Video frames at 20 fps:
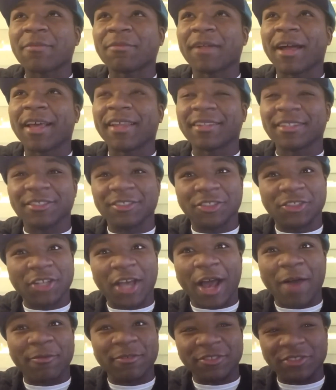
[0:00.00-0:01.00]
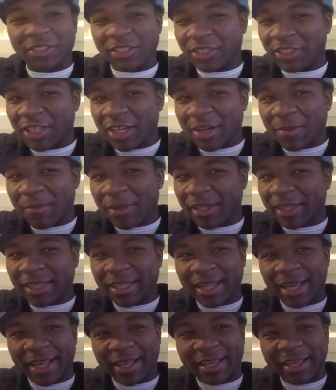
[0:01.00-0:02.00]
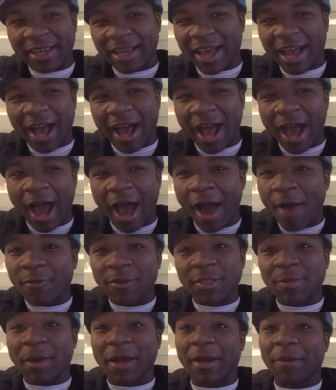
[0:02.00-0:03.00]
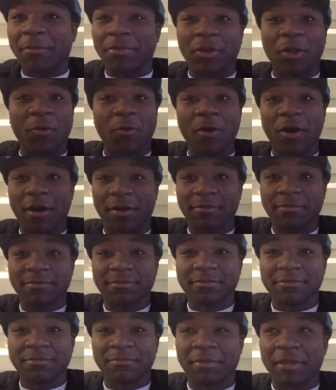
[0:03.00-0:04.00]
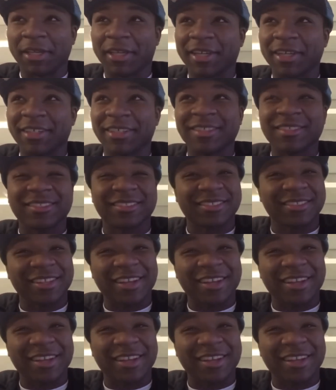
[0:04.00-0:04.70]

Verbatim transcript: I'm like, I was legitimately like, I was about to blow up because